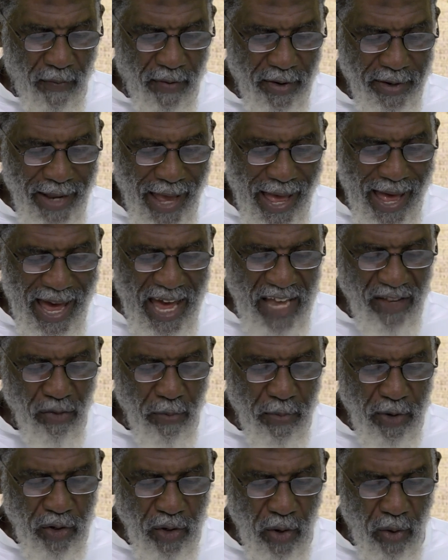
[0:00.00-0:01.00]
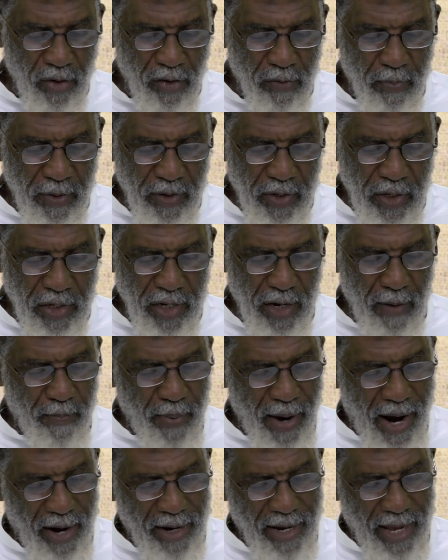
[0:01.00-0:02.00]
whoever dies will be shown his
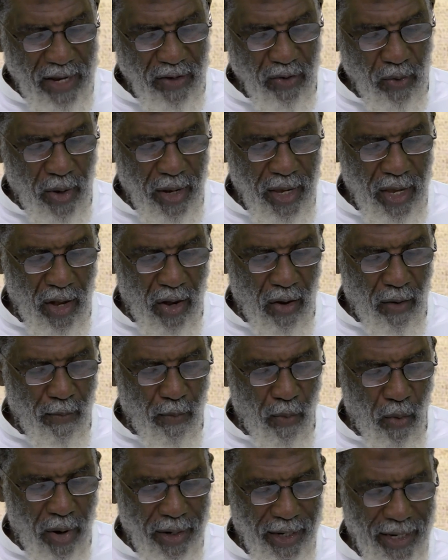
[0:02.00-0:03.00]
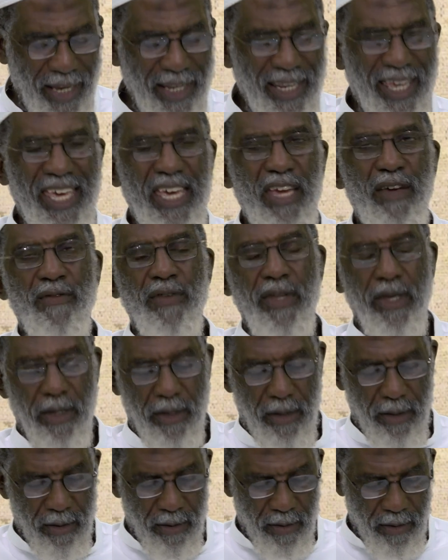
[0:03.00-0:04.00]
position in paradise or hell, morning and
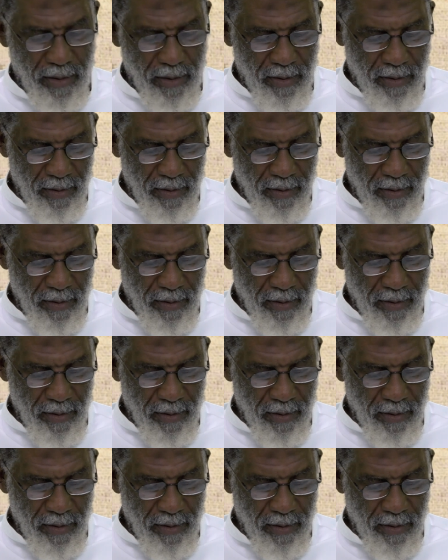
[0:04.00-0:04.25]
evening.